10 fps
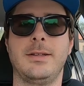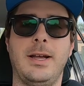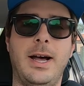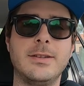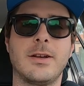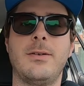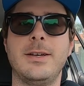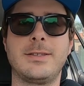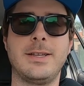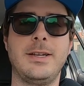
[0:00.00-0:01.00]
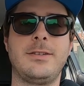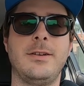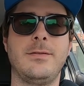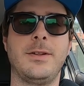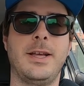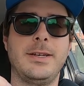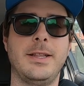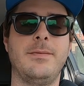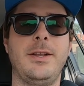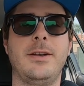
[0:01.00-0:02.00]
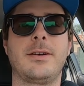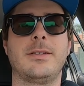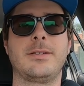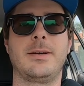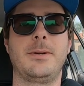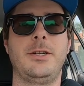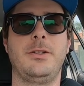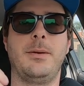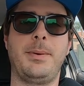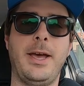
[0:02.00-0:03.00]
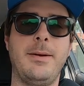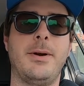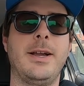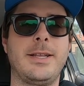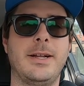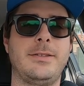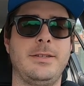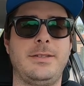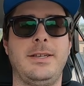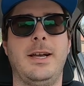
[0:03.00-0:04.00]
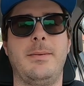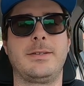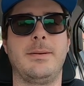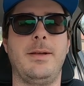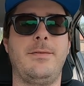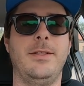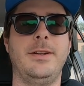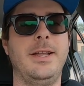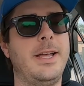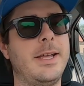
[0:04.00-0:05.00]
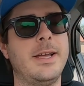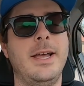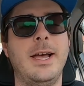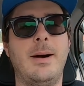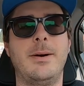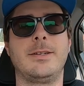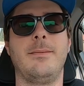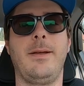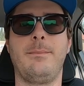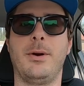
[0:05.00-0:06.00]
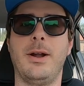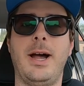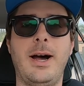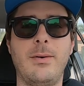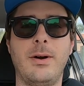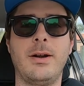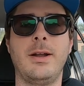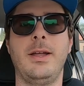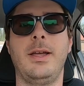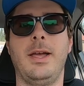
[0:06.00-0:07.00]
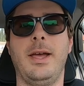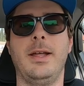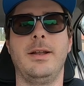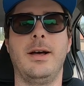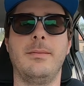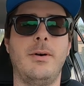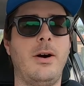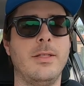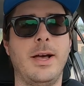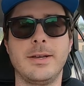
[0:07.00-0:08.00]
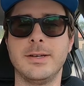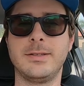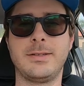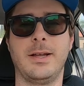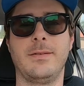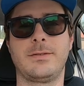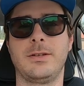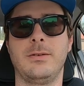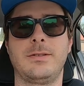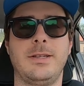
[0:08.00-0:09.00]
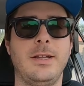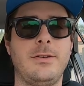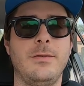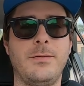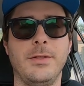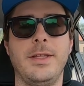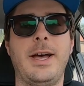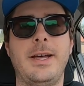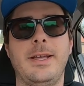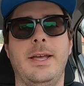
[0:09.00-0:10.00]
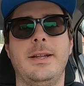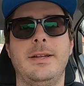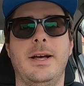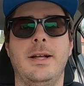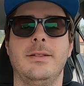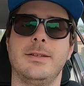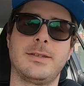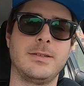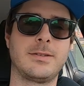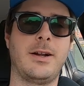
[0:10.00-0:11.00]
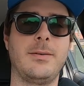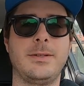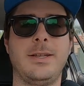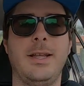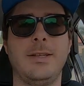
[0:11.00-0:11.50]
as always, stay tuned for the end of the video, because I'm gonna do the pay breakdown so you can see how much I made for the day, how much I made per hour, and all that good stuff. So stay tuned for that, and let's get started with today's